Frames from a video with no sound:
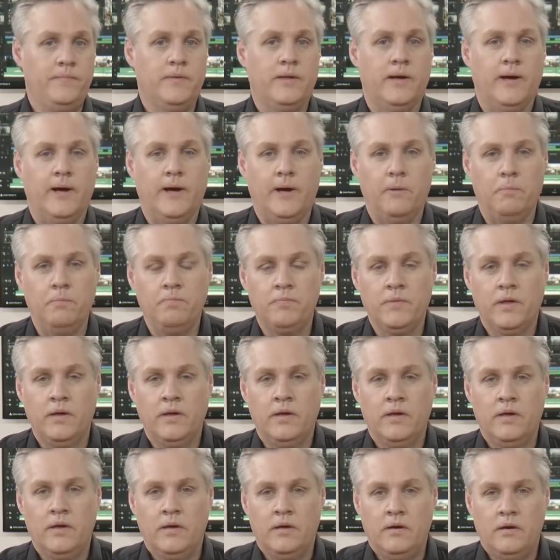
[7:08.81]

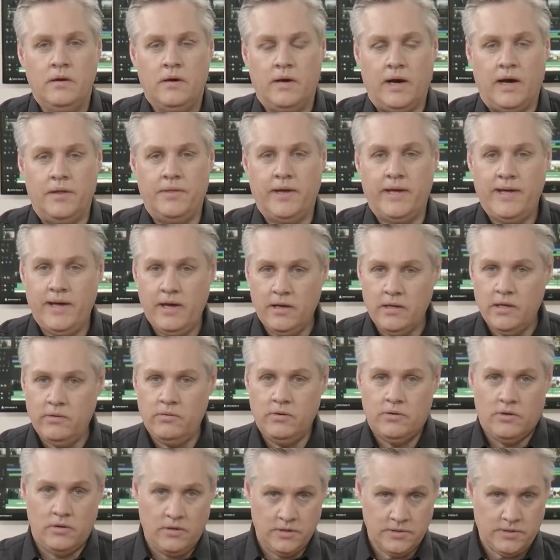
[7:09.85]
They are lower
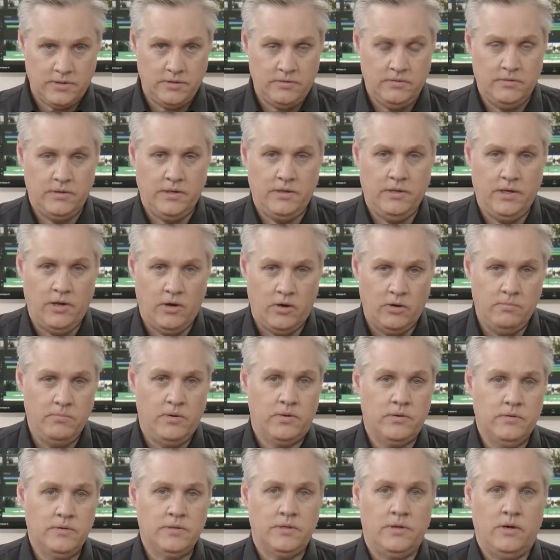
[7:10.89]
cost than the old models.